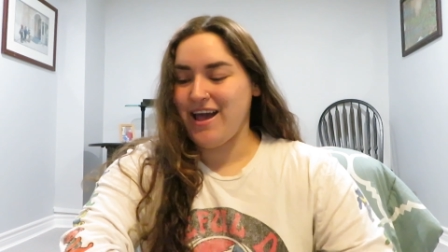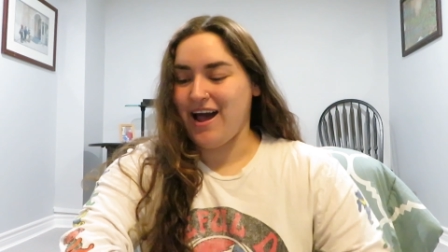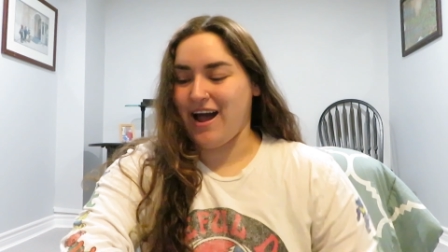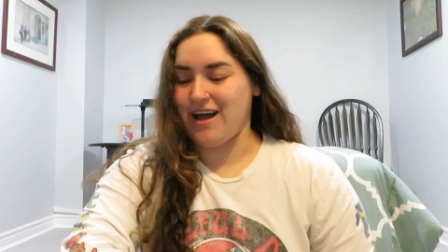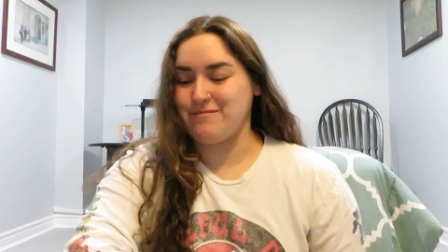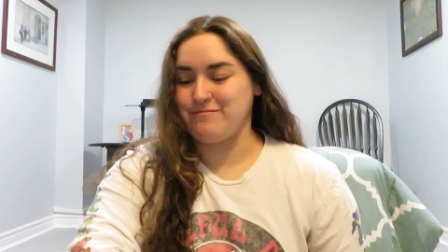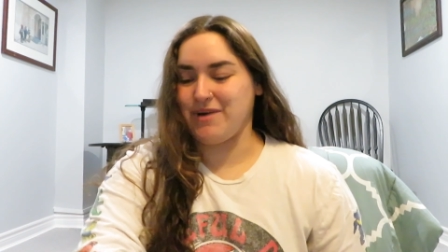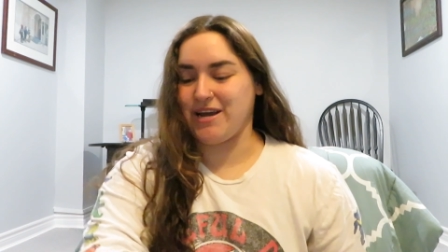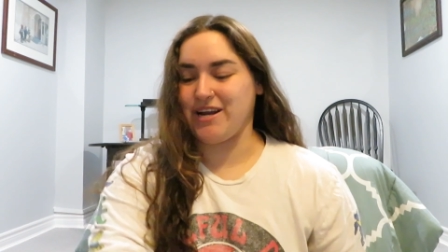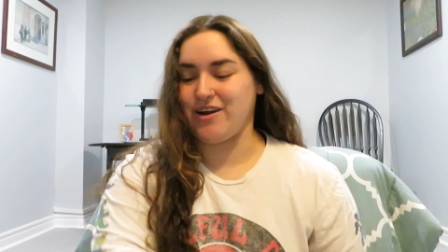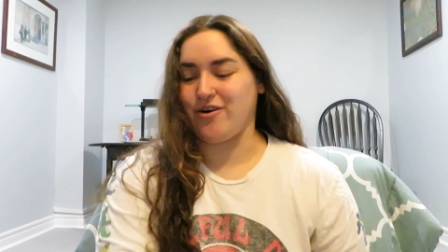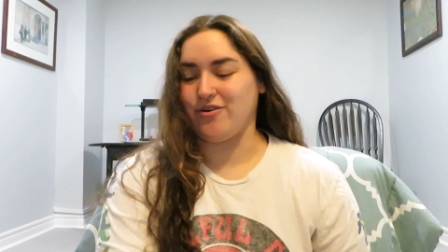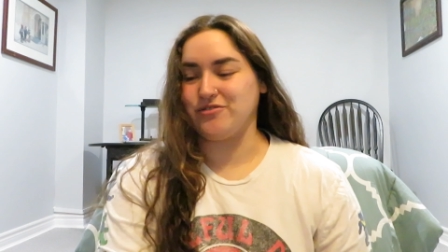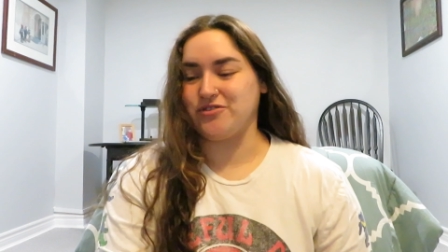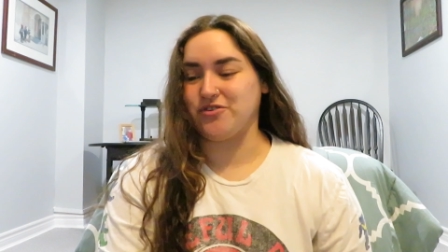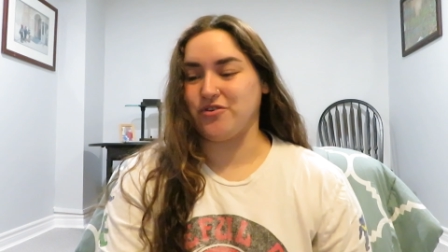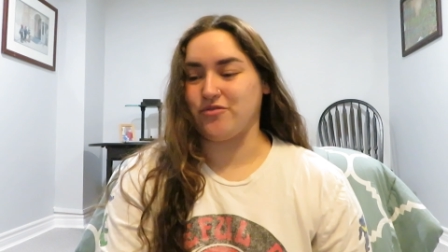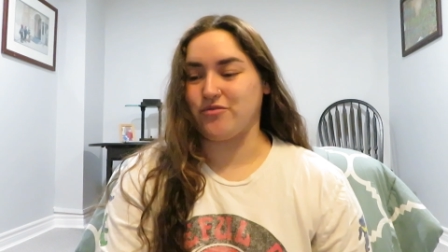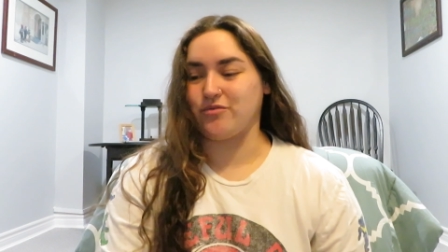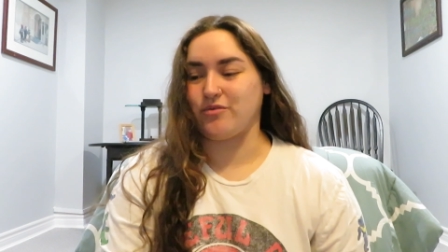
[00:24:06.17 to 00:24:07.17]
I might
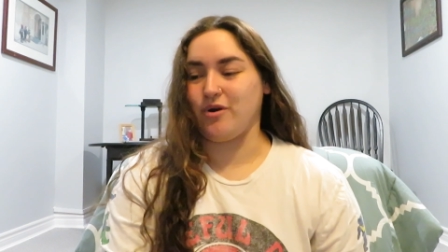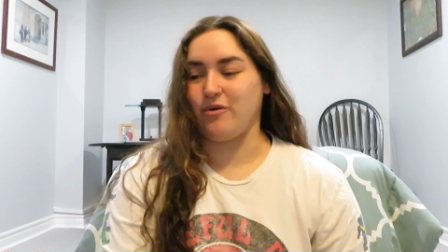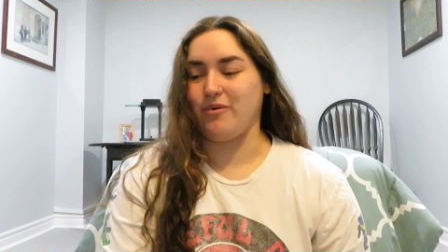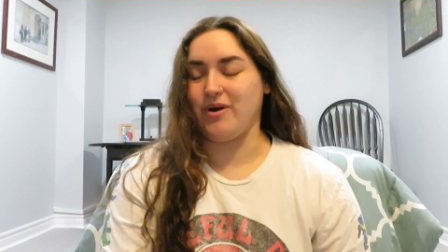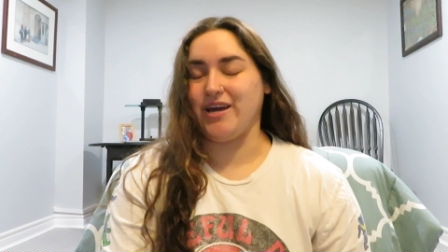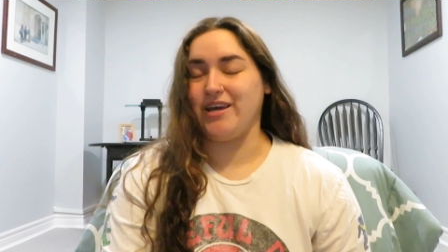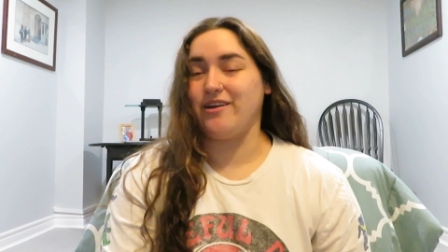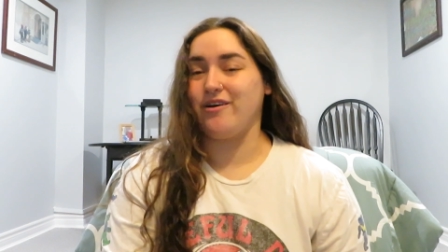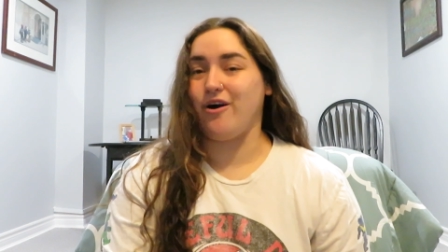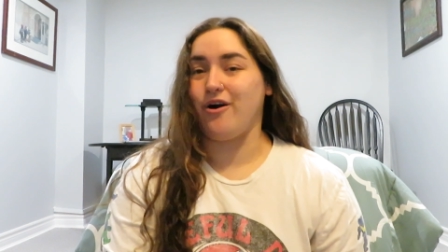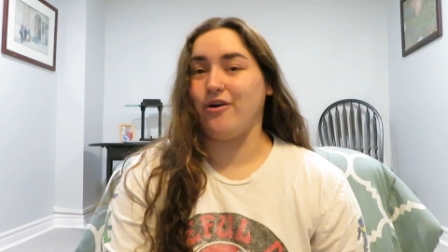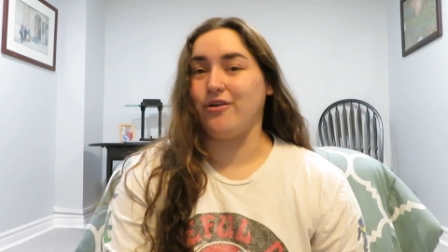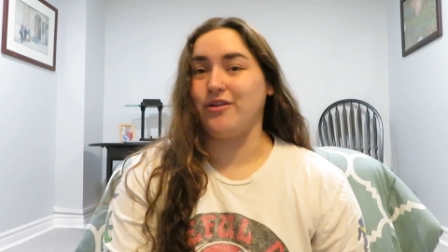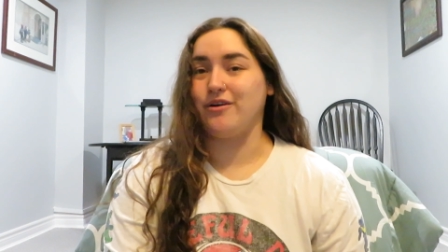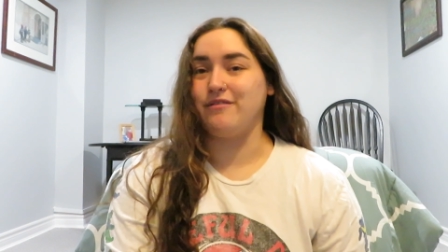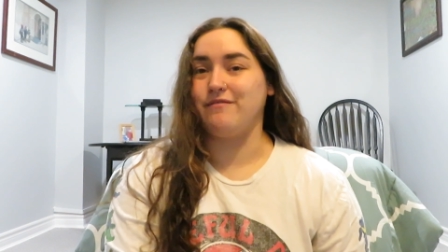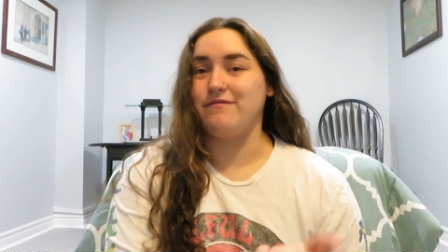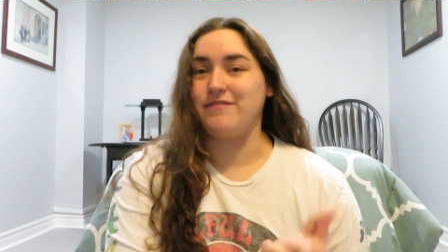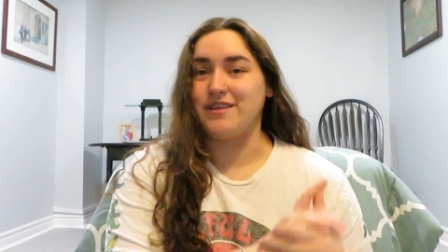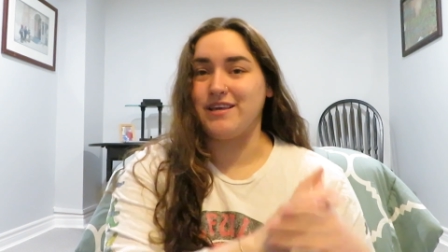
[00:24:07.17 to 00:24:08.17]
also throw in all
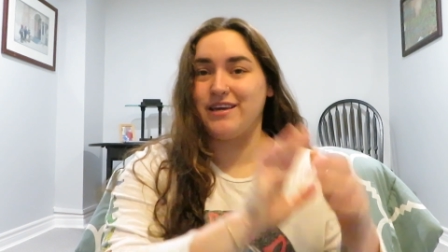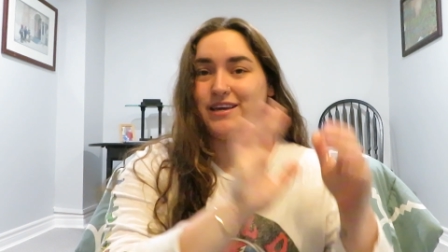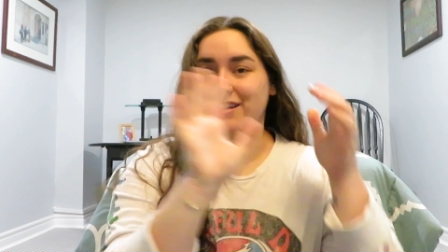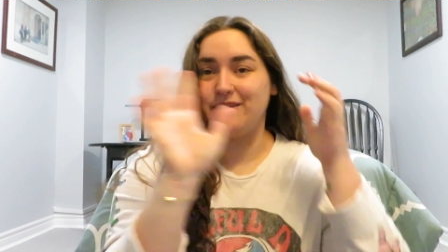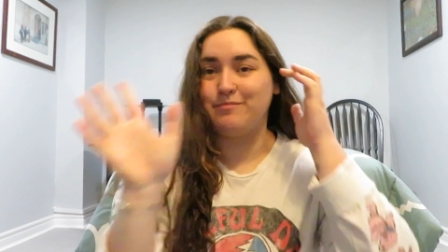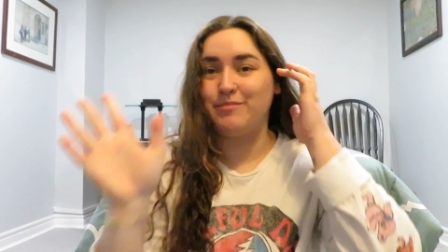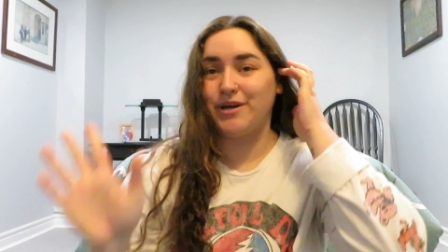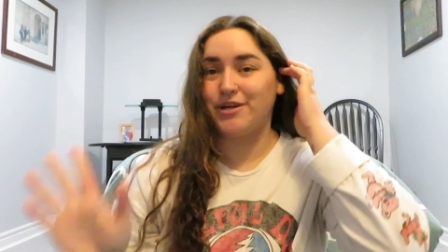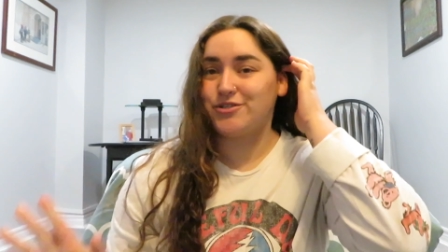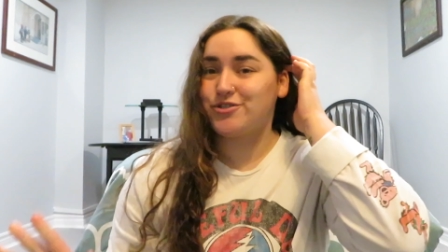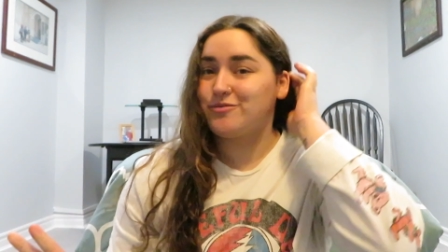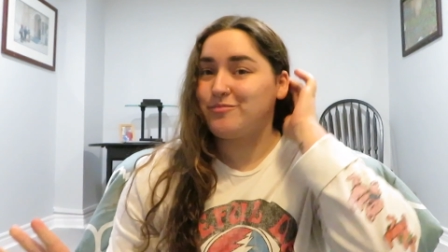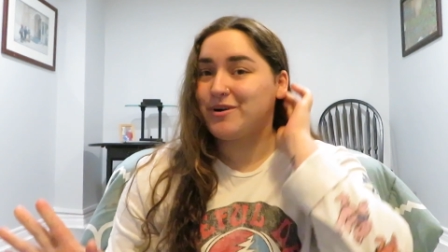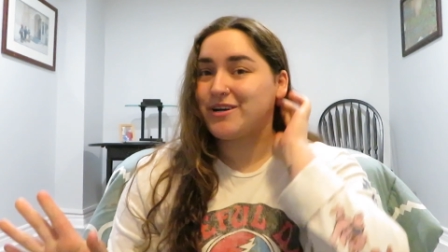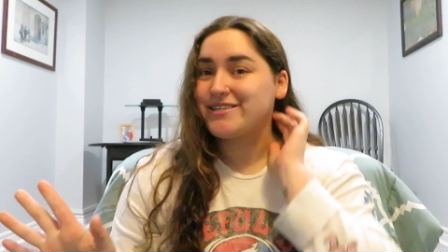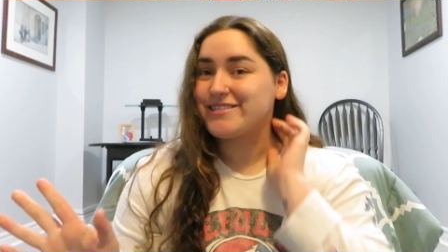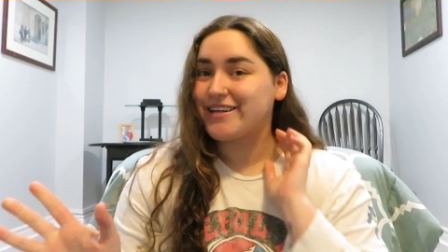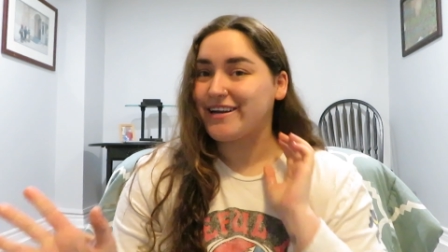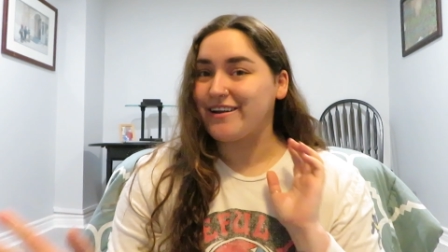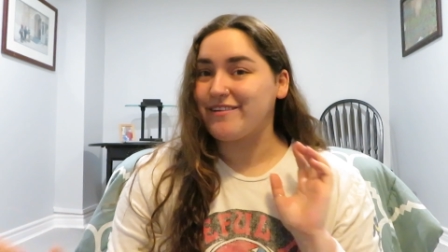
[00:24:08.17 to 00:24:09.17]
of the picture
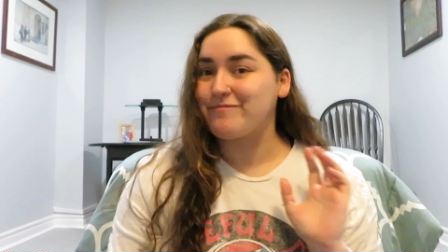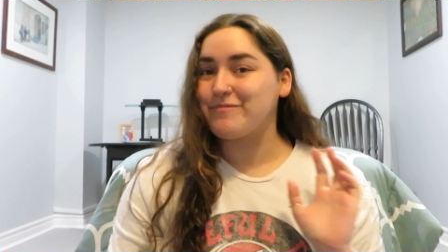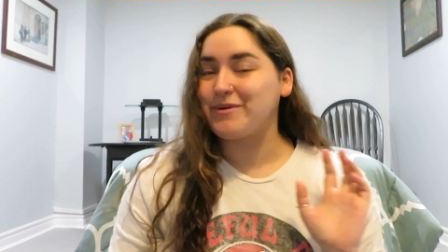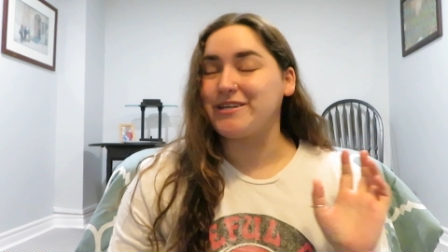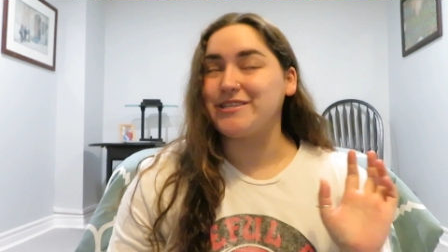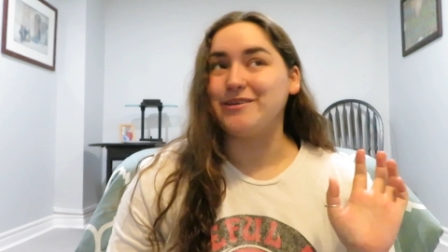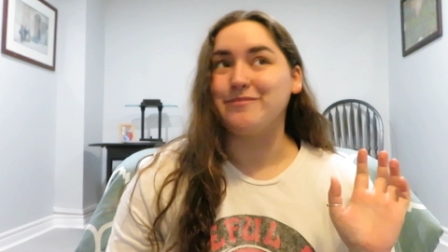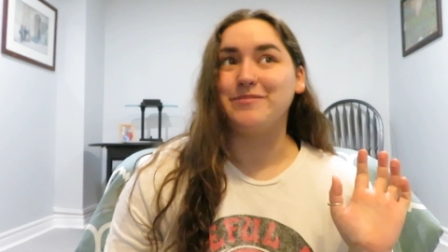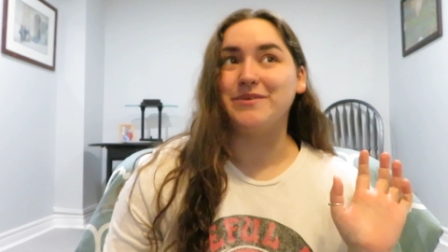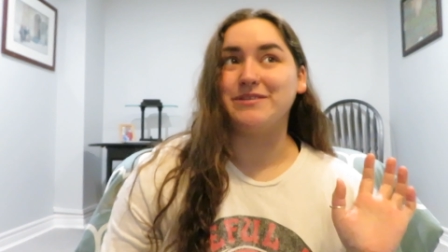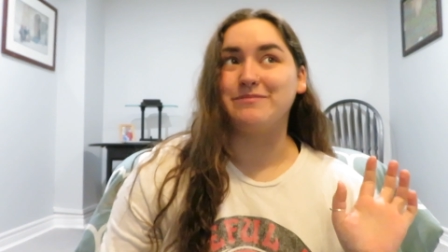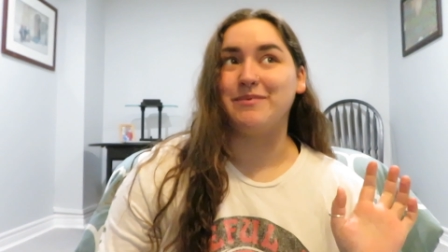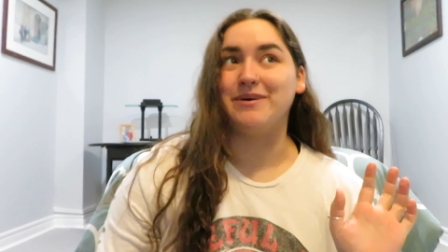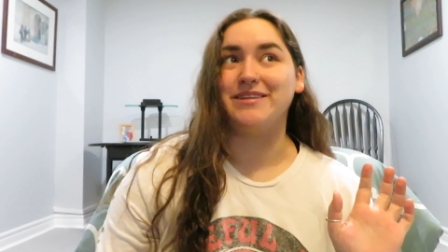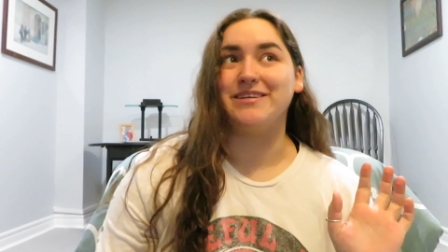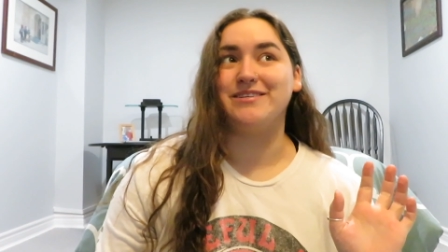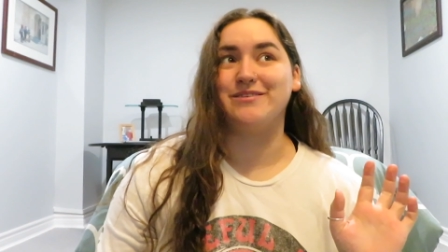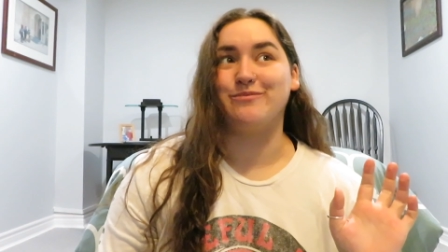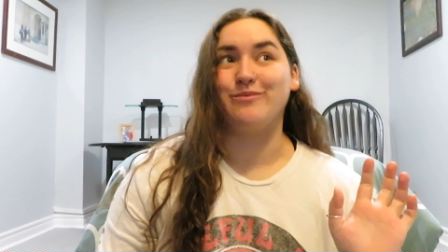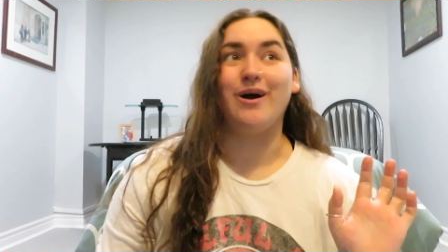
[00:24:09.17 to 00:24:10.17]
books that I've picked up this
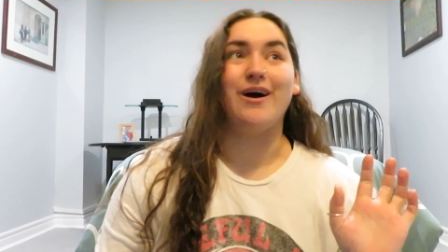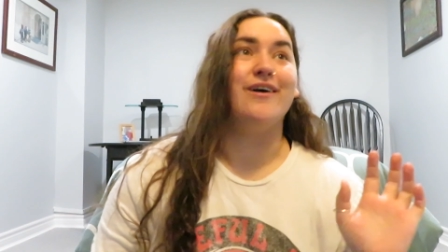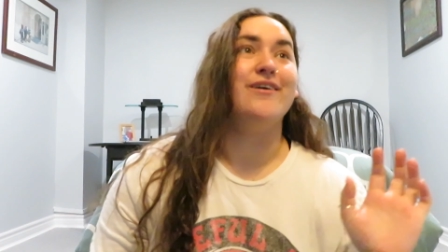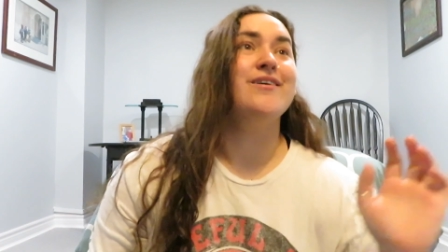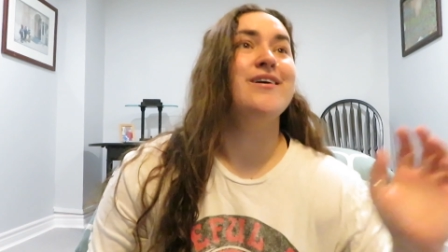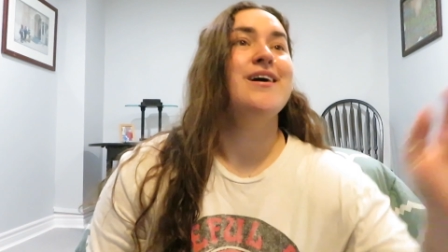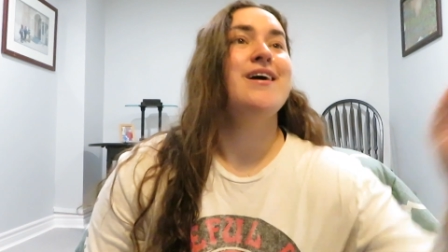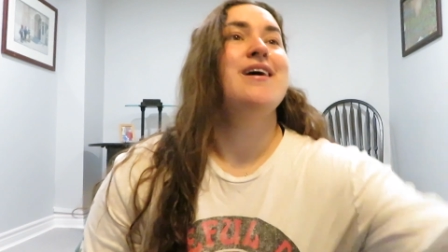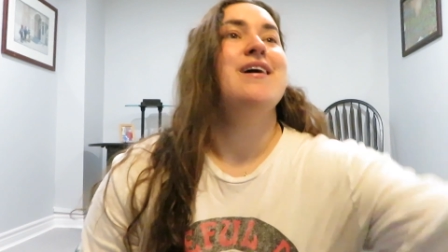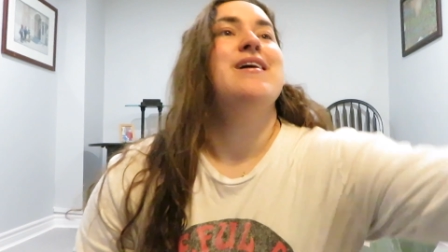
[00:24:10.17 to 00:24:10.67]
month as well,